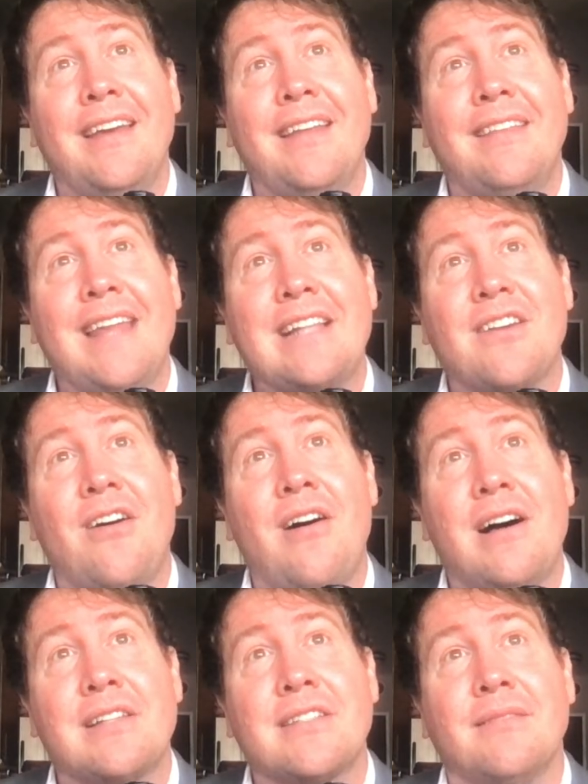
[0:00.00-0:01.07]
That's
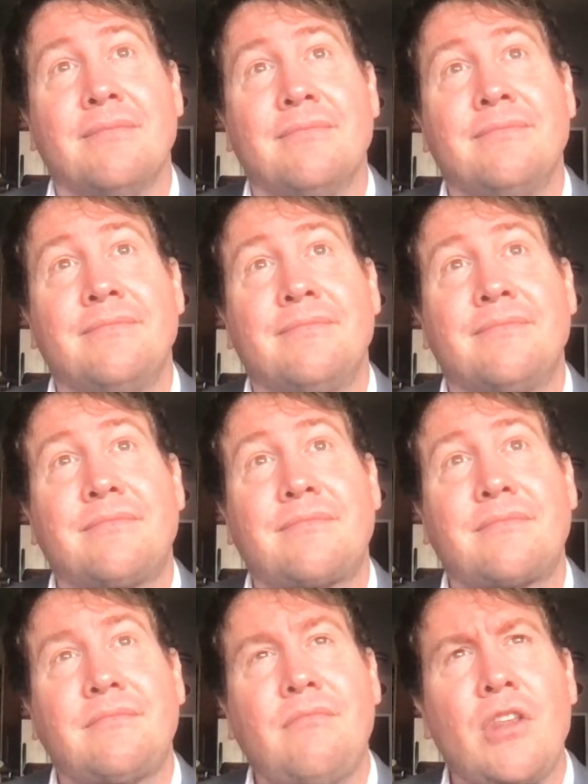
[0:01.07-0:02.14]
awesome.
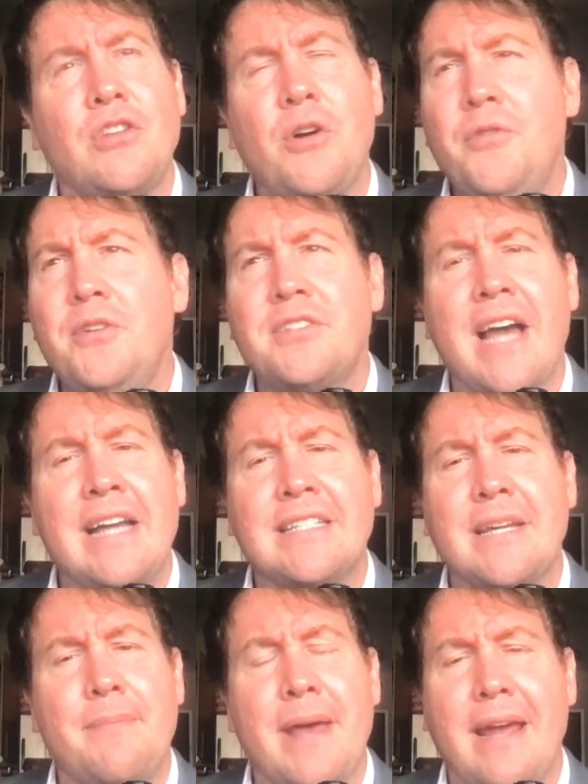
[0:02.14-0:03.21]
Don't those guys
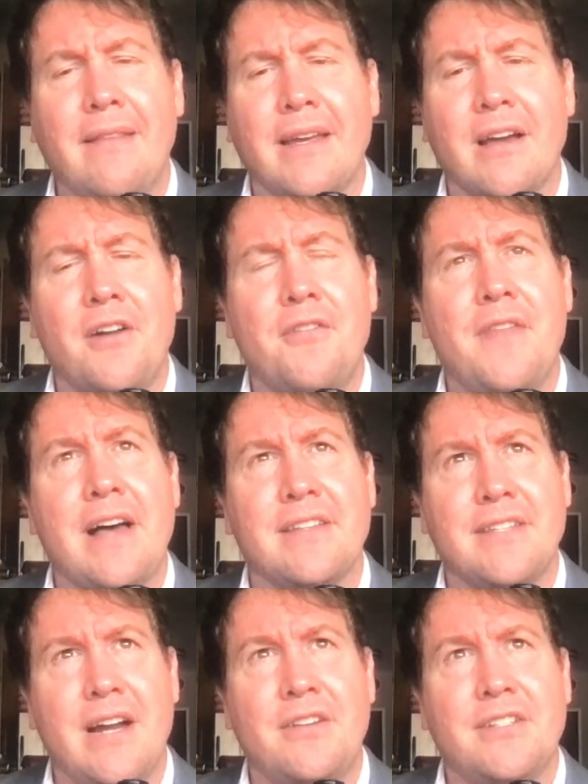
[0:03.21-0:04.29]
get paid like
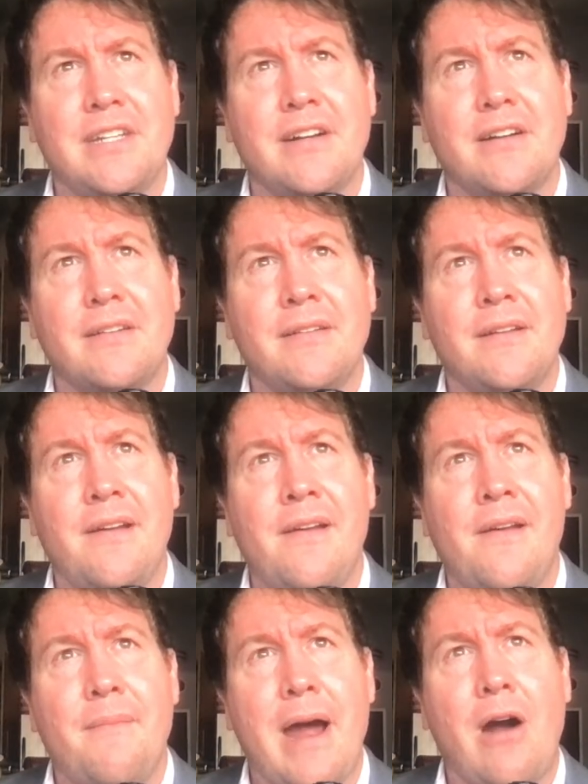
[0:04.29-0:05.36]
$100,000 a year?
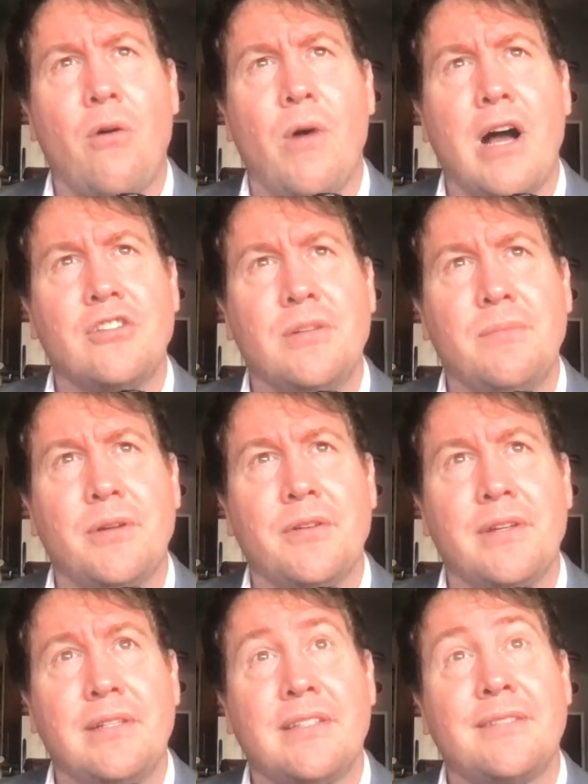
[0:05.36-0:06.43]
Power washing
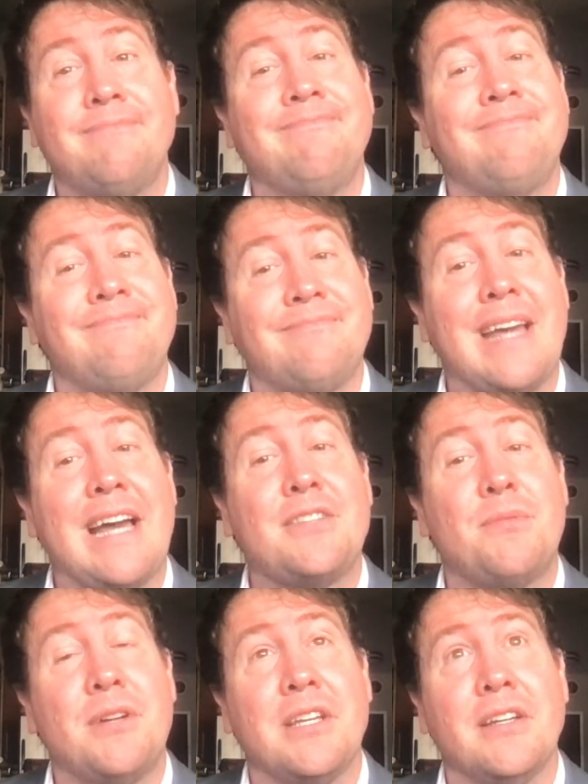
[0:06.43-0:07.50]
buildings? That's
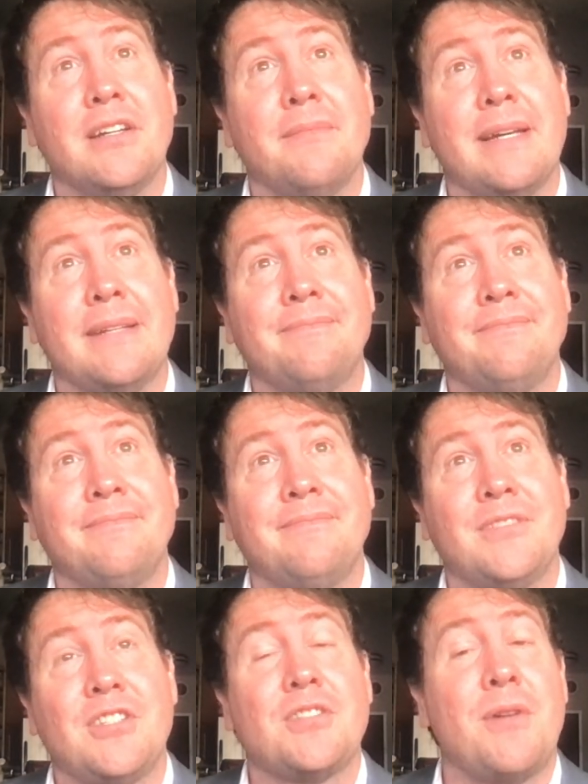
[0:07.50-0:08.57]
pretty good, man.
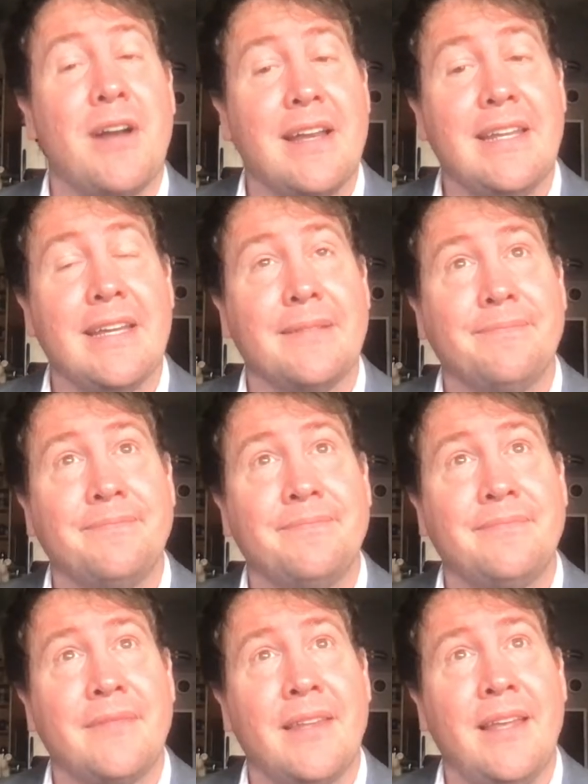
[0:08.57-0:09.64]
It's a smart idea.
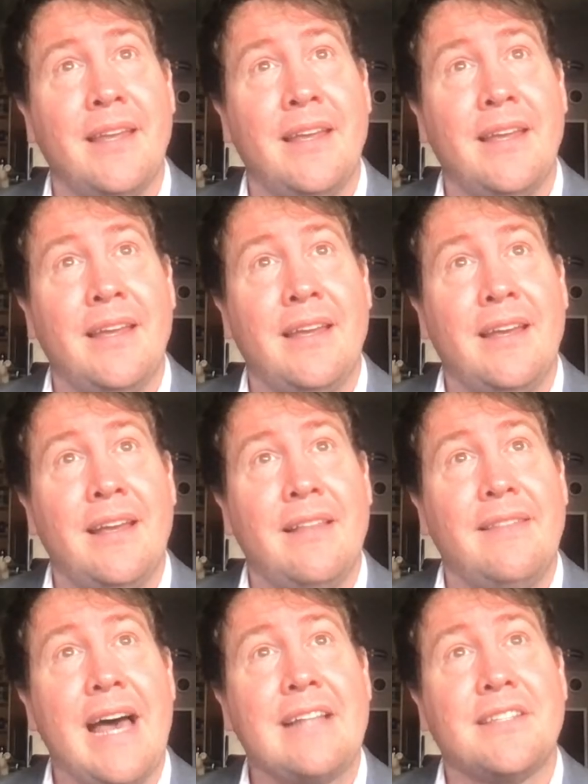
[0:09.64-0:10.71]

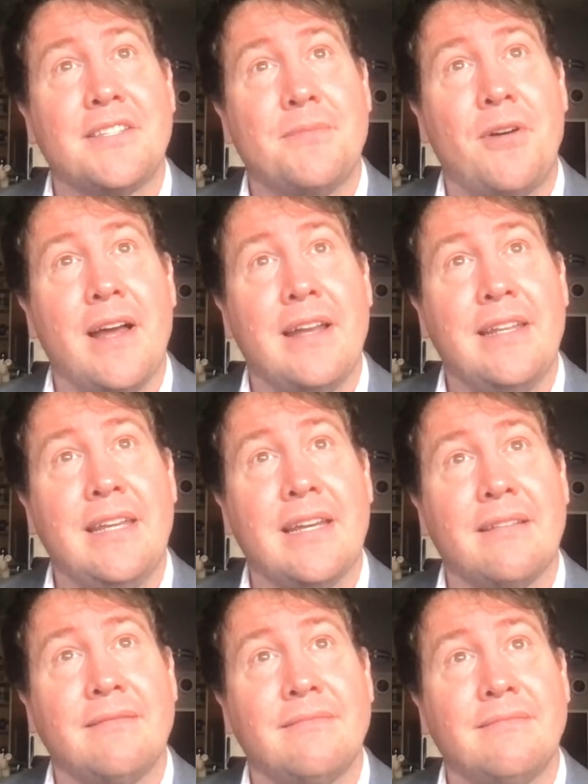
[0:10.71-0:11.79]
That's a smart
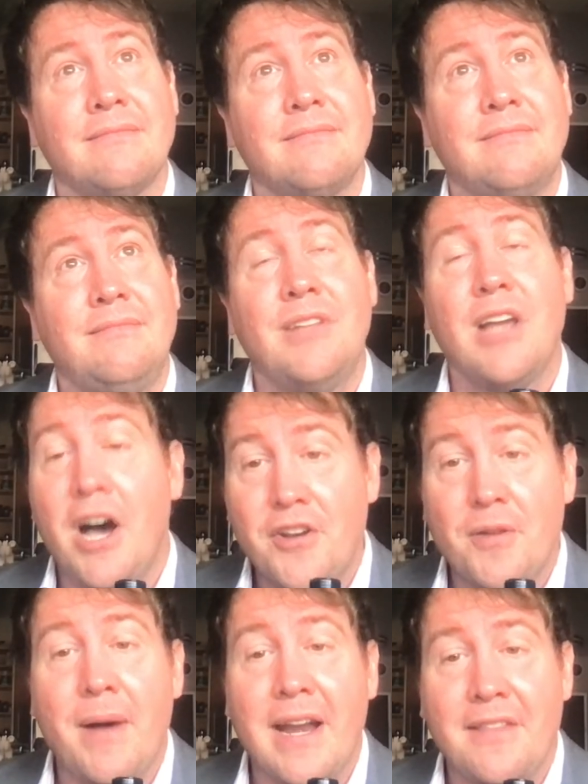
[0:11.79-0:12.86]
idea.
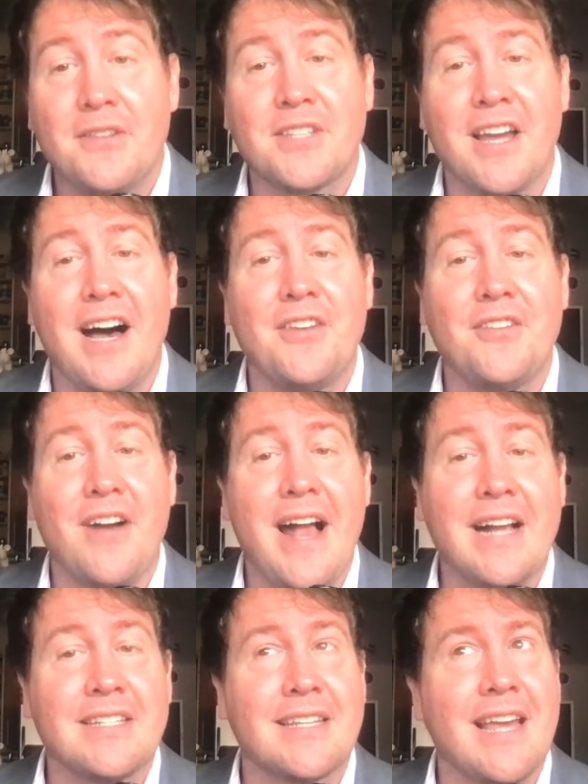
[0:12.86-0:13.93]
Undermining those
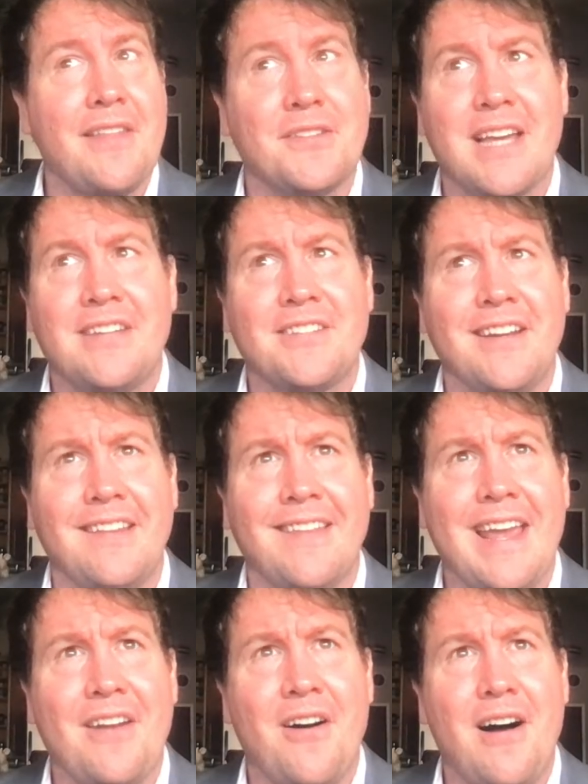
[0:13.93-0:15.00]
contracts. God, guys are getting
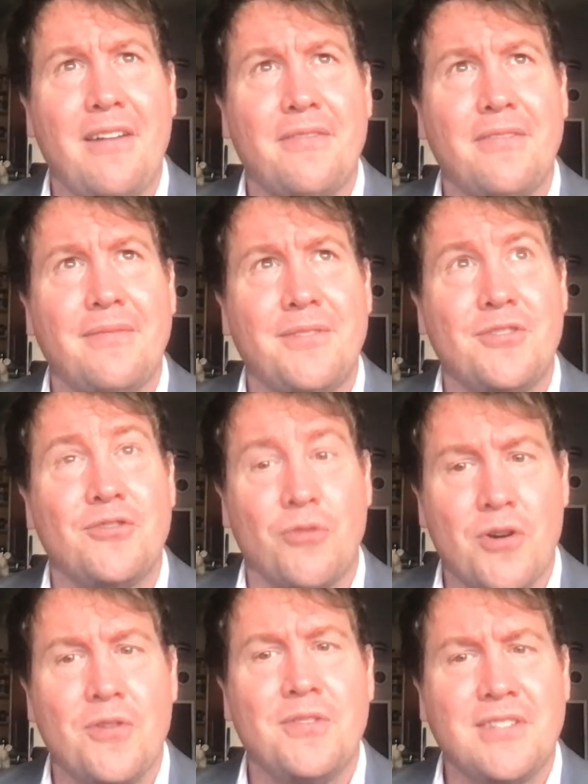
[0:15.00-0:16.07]
laid off. They're
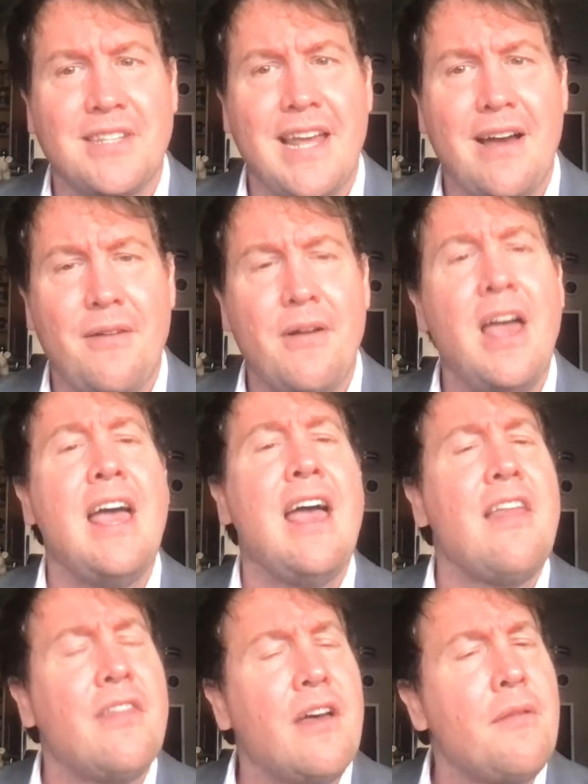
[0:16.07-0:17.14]
drones now.
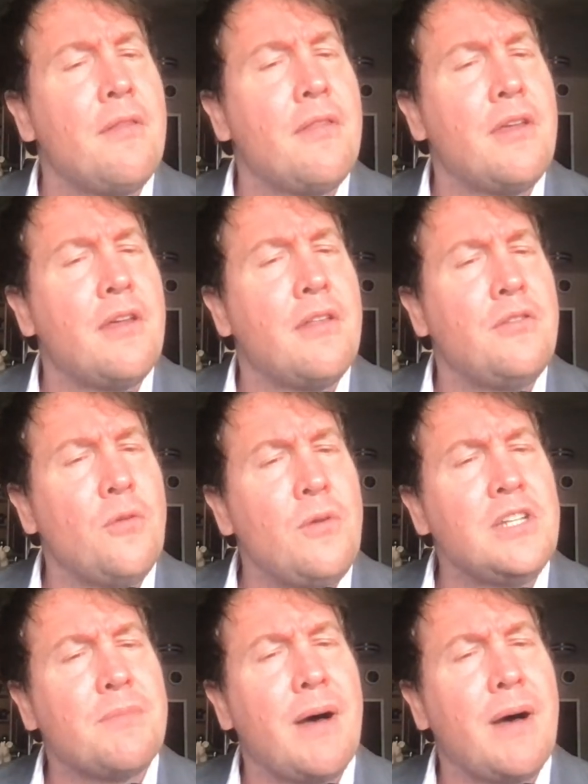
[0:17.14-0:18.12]
The noise